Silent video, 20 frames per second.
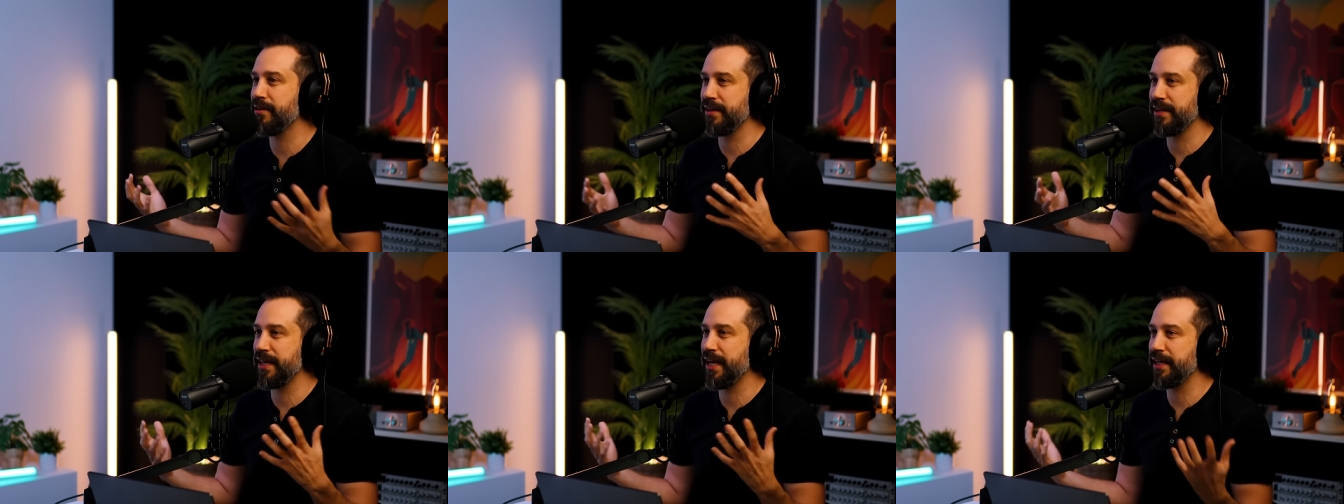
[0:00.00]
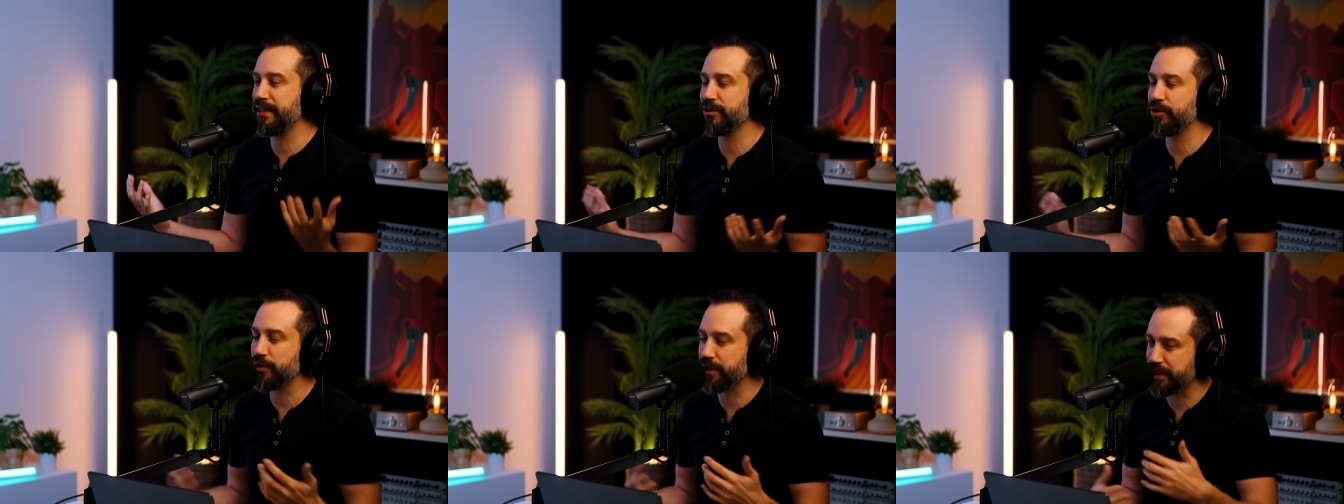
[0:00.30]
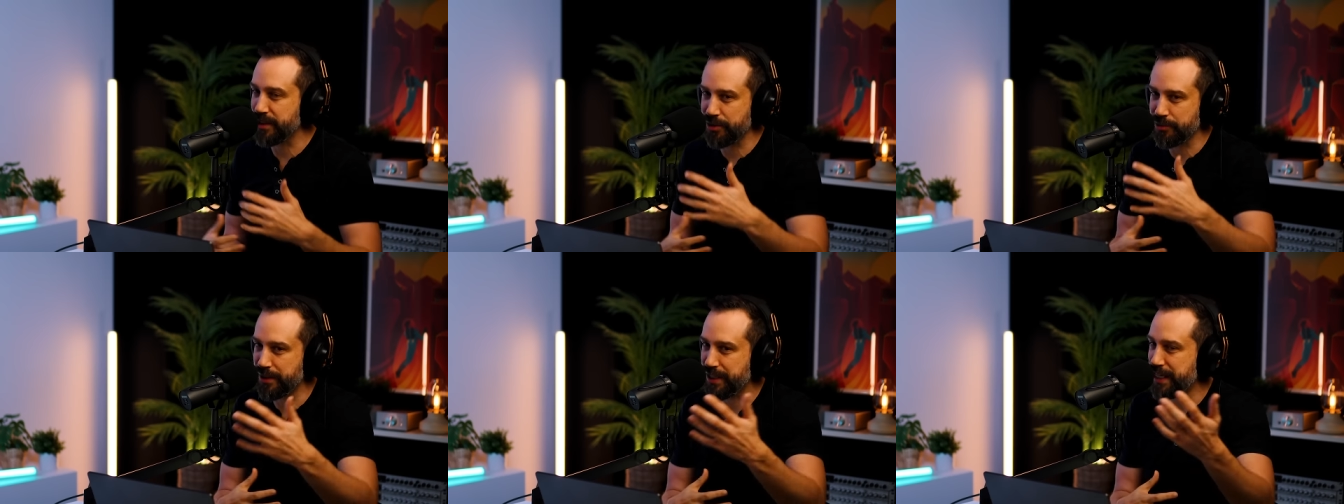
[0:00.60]
and they took
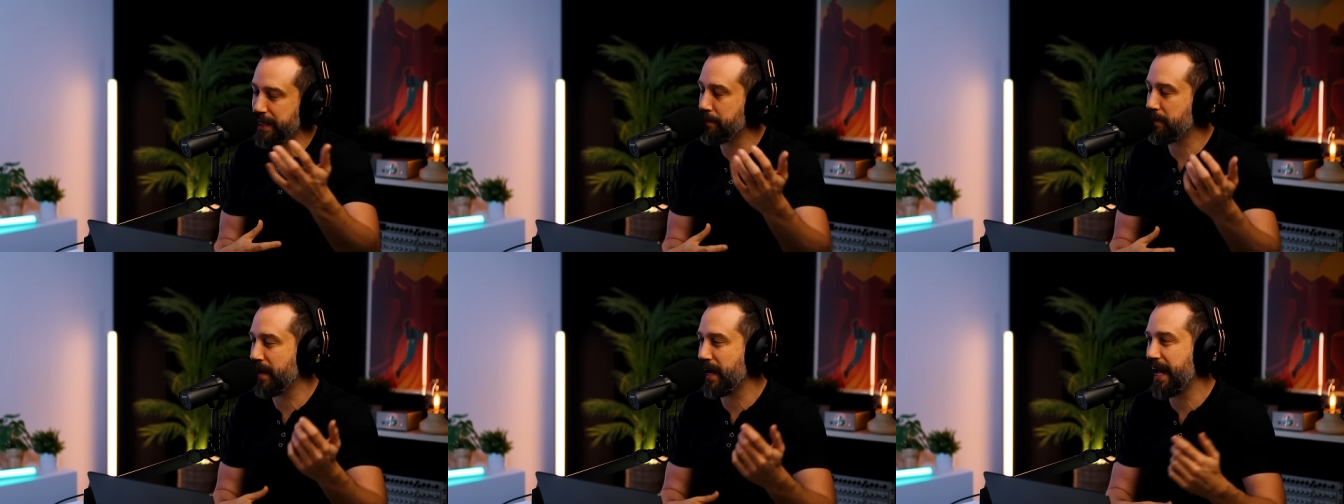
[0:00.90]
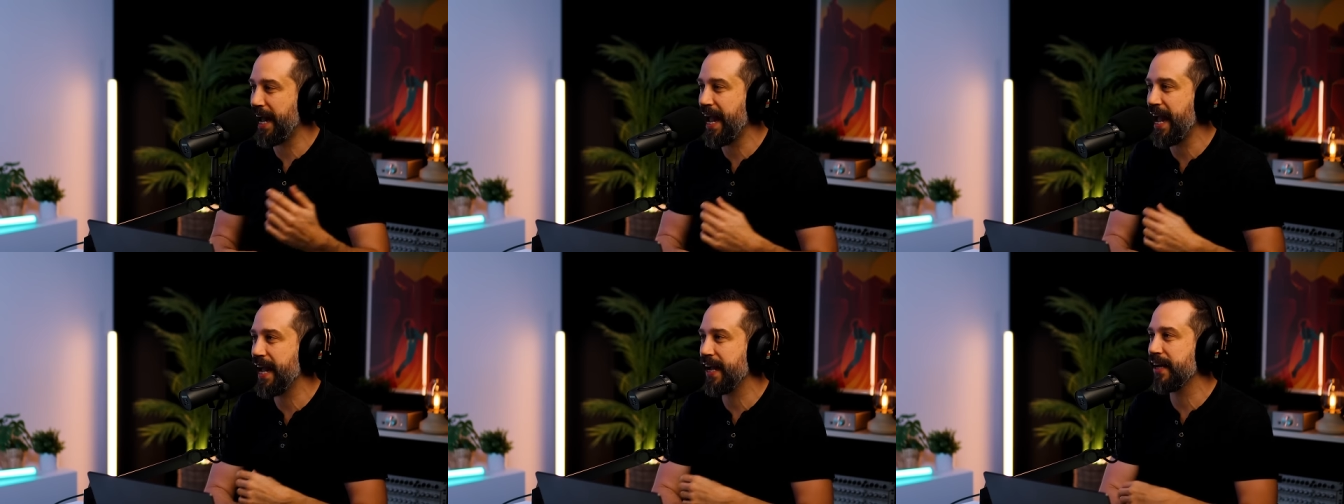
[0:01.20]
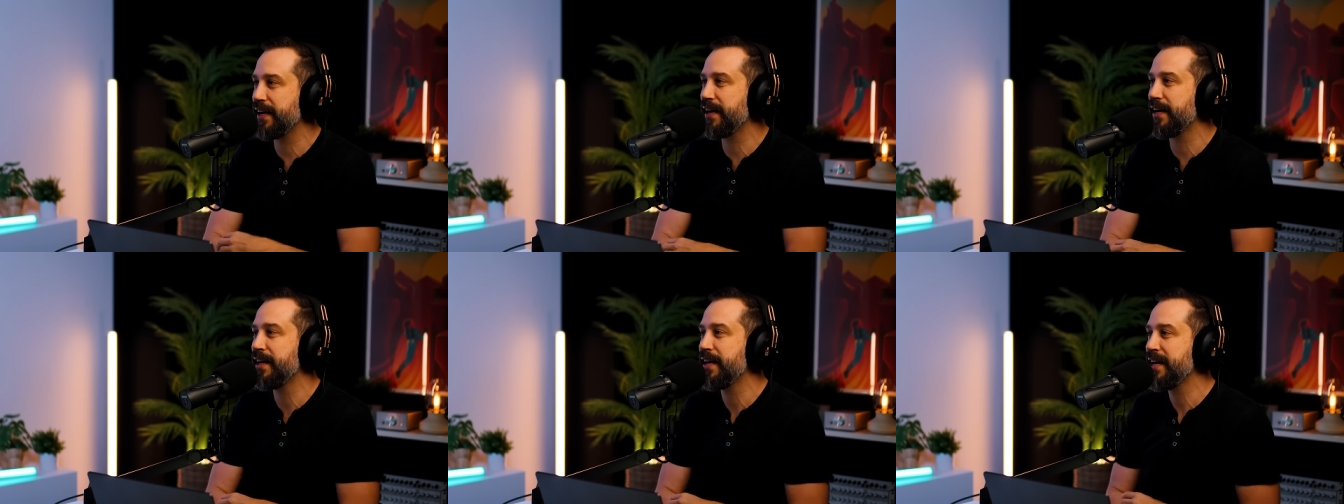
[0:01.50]
it to a nearby
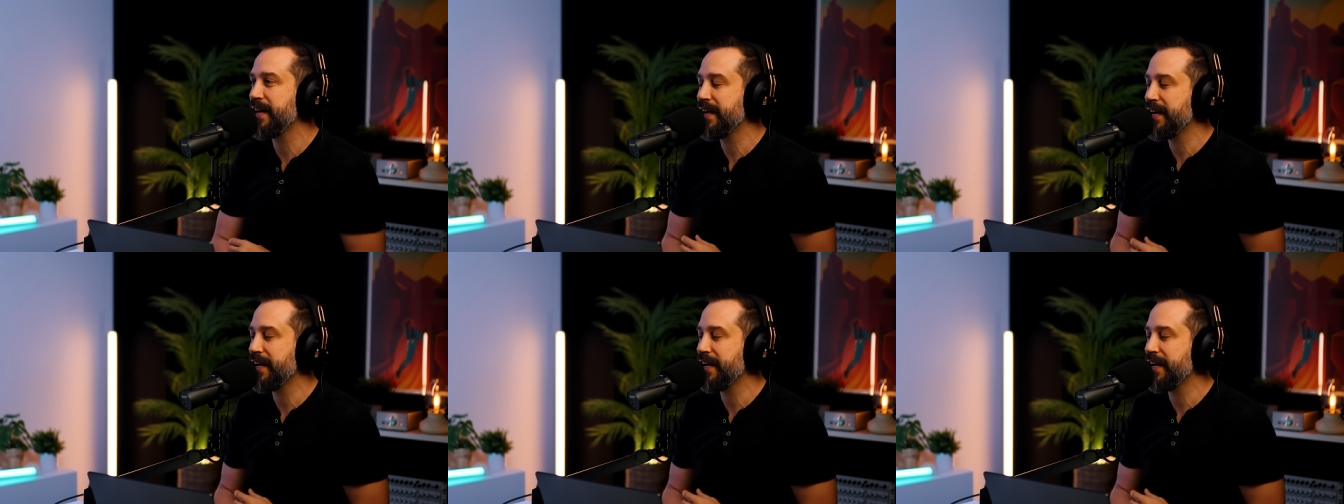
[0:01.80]
hangar.